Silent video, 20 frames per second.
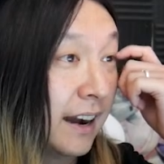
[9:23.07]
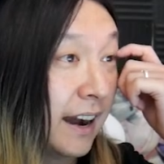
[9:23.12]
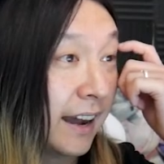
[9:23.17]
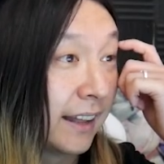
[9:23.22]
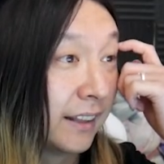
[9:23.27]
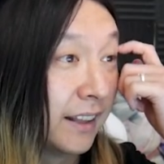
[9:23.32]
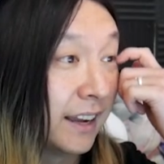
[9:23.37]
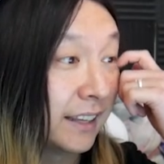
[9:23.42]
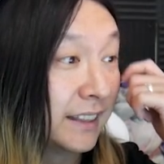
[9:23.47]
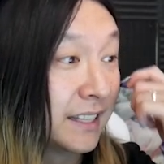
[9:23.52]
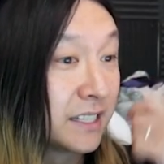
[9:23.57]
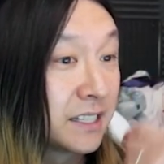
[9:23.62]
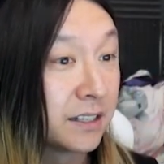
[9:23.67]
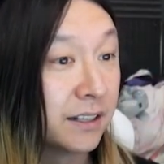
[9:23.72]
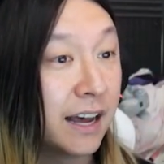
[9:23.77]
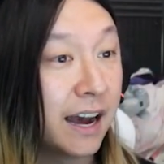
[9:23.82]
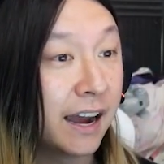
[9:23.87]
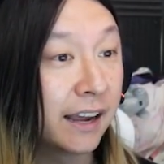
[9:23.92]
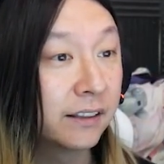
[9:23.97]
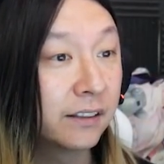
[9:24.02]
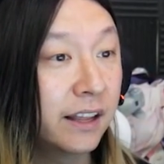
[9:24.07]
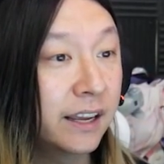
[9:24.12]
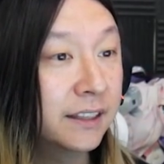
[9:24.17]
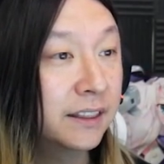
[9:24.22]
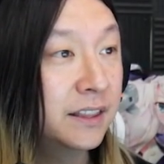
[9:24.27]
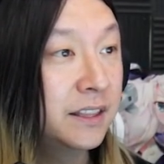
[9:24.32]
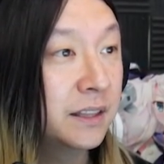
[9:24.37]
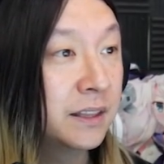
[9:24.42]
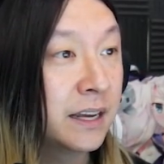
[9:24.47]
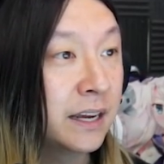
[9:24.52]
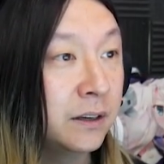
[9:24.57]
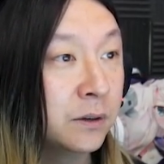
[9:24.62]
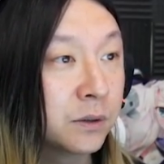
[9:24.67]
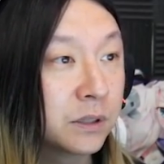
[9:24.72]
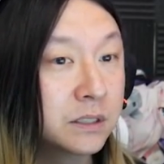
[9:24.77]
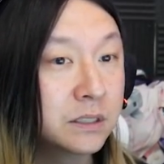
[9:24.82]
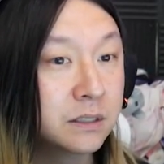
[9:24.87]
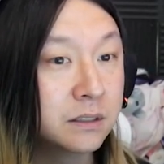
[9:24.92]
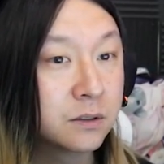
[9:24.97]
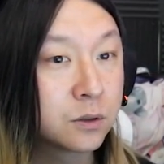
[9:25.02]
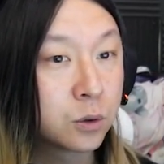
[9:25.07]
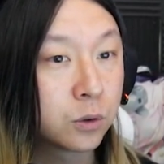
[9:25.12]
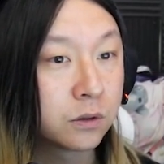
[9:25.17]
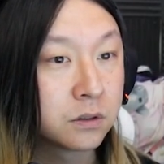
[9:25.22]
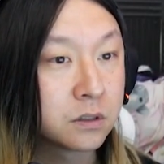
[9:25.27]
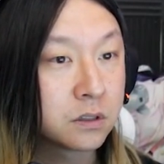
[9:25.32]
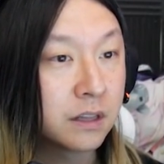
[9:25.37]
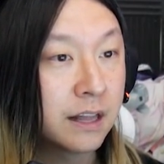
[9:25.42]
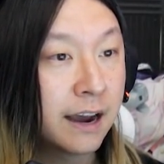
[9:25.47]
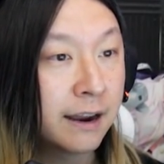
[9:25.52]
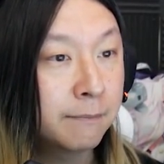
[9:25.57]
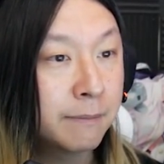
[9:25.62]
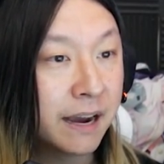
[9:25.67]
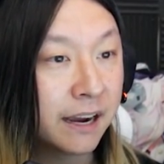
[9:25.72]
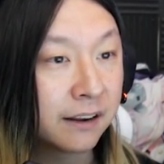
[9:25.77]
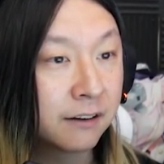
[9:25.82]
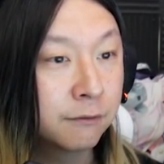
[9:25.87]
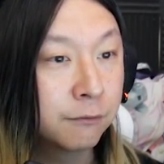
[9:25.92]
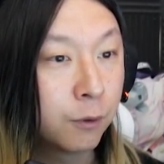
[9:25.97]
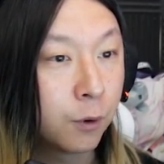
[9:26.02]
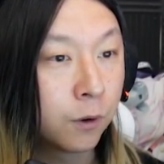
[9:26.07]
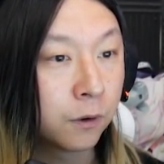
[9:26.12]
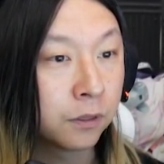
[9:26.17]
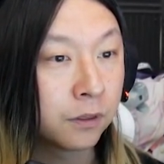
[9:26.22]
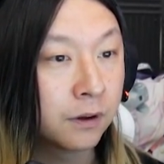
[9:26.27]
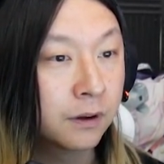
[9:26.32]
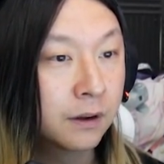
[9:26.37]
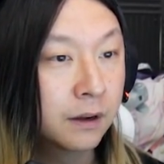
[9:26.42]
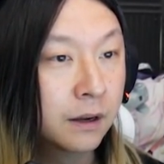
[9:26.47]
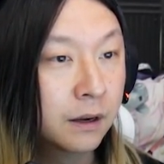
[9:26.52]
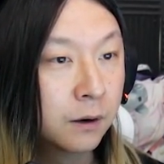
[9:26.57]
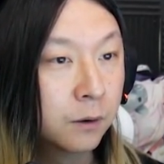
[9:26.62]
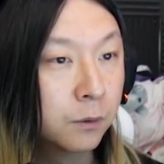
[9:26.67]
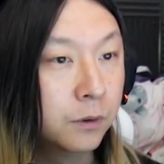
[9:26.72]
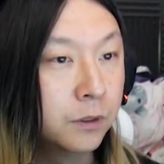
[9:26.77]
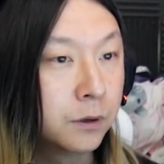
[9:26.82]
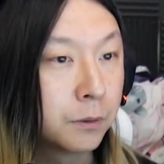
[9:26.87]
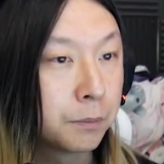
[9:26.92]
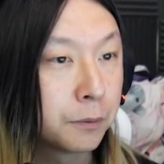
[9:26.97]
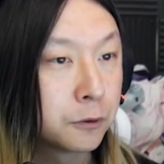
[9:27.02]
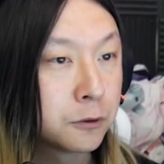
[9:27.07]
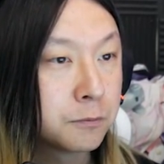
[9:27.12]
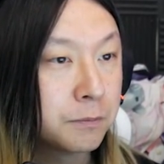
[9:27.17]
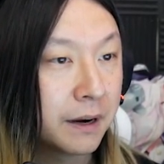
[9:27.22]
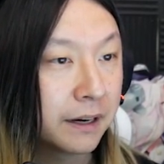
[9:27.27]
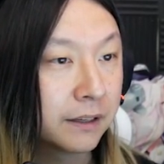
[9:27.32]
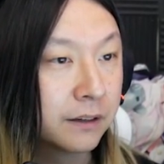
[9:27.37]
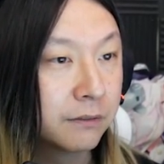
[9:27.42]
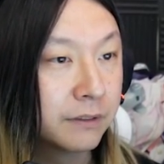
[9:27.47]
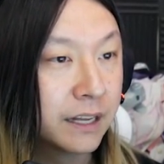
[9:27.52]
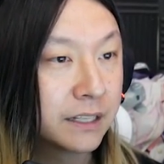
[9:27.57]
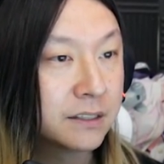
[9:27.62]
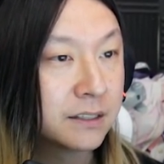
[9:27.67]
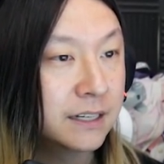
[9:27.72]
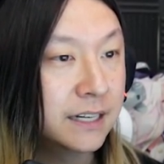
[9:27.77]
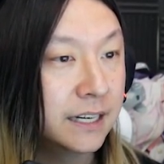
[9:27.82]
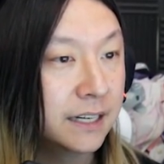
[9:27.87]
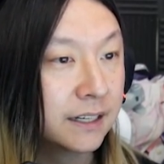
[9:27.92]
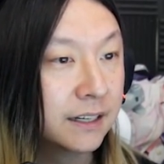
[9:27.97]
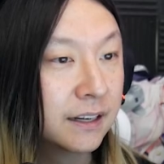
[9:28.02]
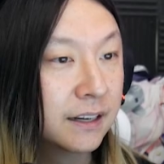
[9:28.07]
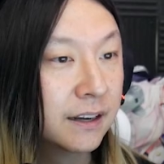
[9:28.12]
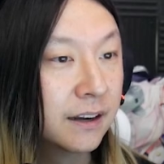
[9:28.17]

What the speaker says: I like this a lot. I like that you can sort of slide back and forth with your perspective. That's neat.